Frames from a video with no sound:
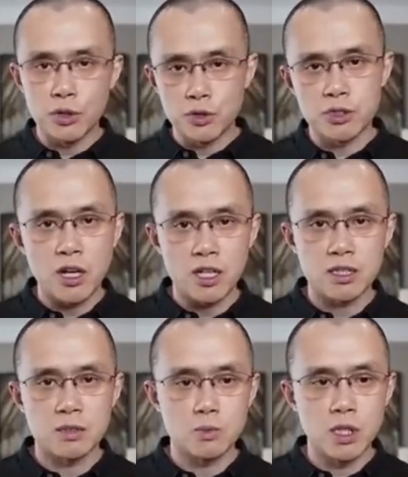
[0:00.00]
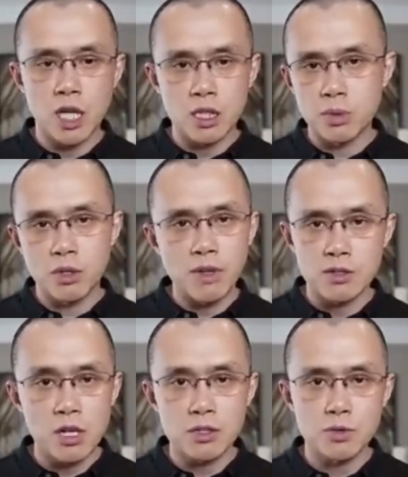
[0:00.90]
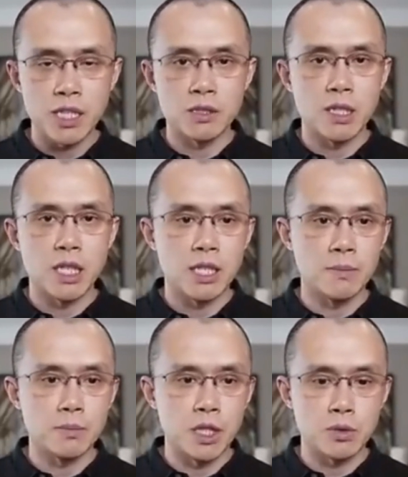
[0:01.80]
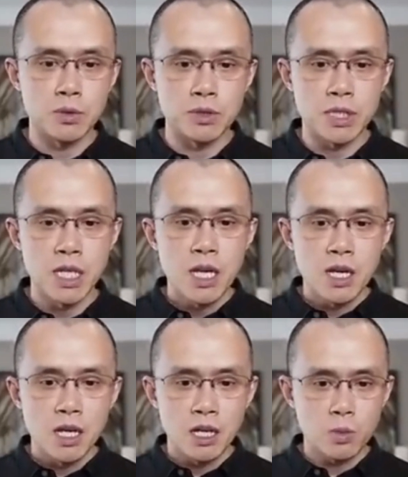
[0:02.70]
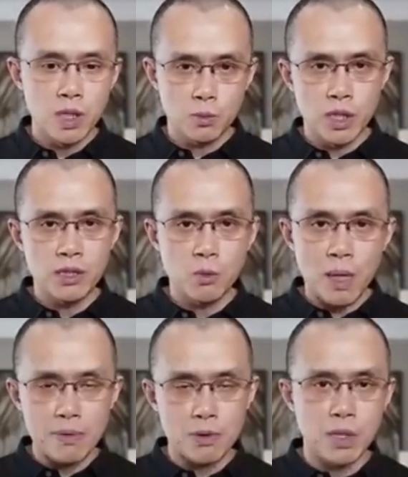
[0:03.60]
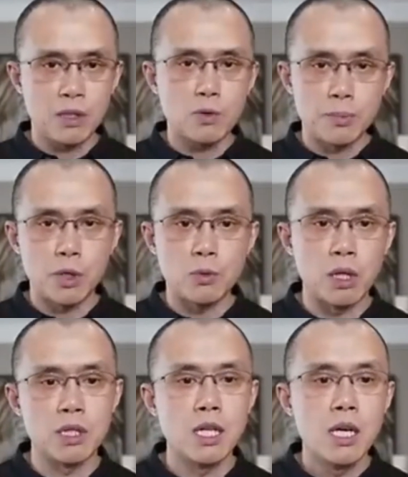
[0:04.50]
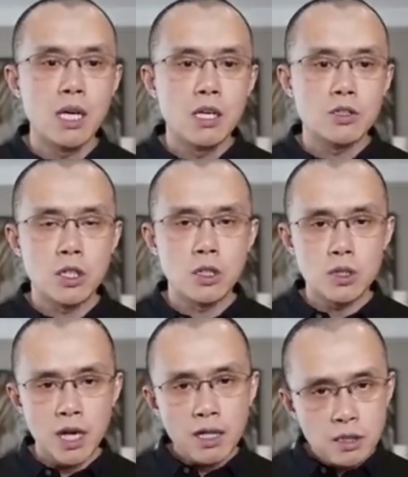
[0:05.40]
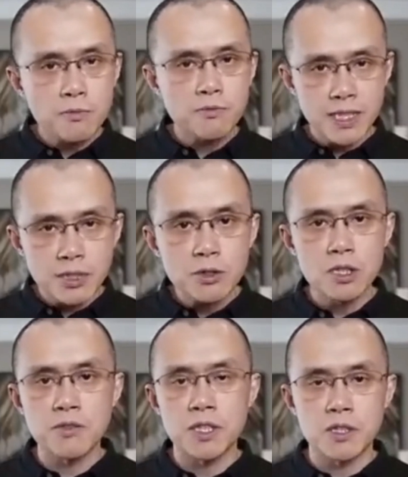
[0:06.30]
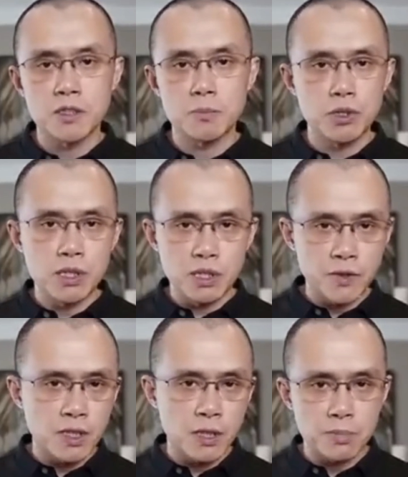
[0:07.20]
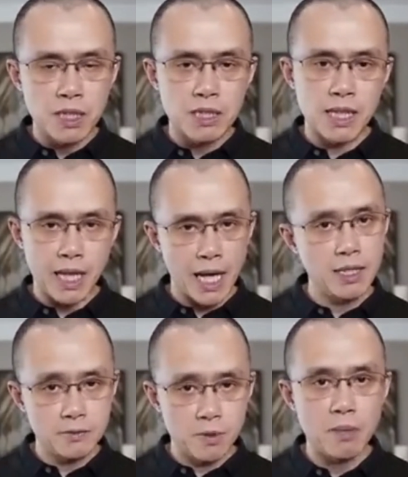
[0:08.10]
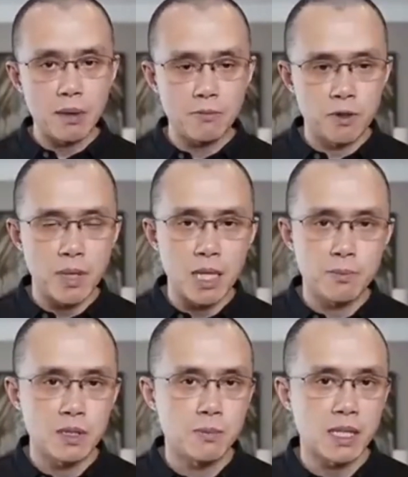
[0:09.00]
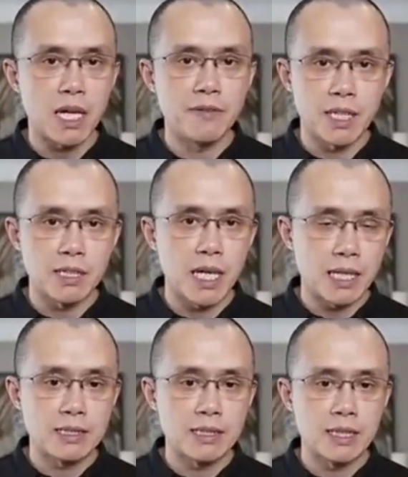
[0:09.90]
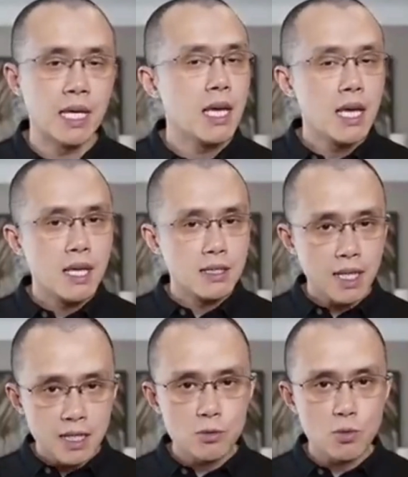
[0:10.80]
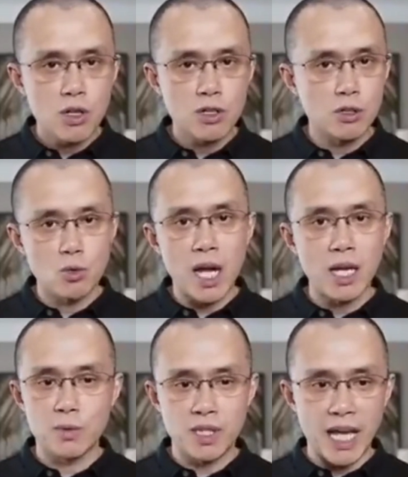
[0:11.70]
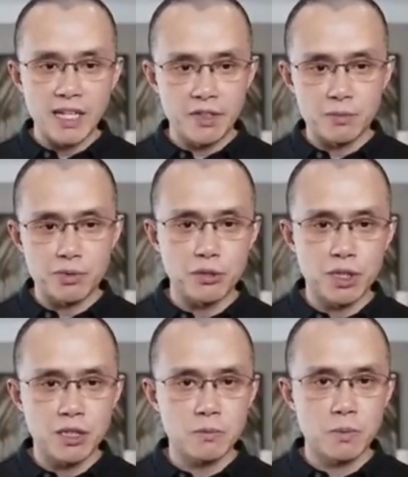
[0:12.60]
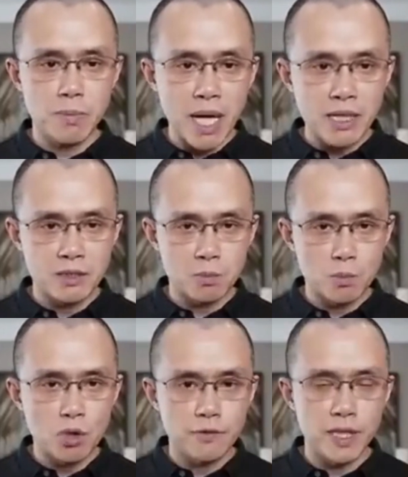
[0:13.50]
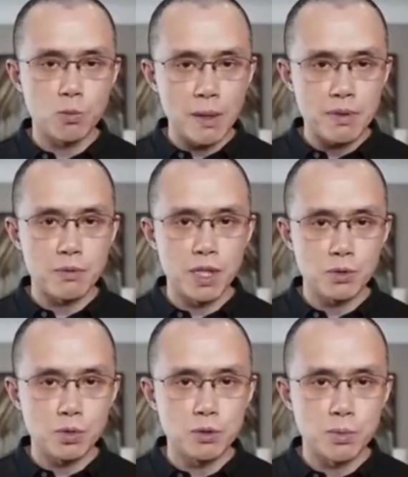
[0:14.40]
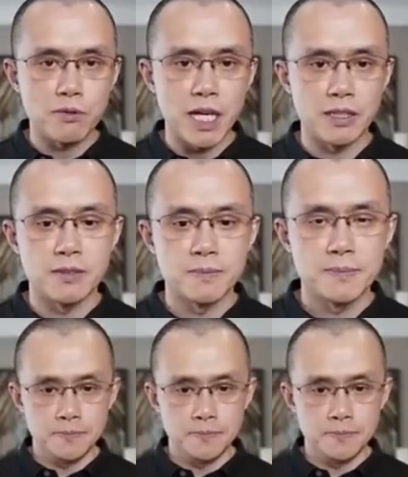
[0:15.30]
going to stocks. We're not going to provide stocks trading tools. We're in the Web3 crypto world. So there are some subtle differences between different companies that, at least from my perspective, I can see. Nothing wrong or right with any of the approaches, but Binance is more of a Web3 tools provider.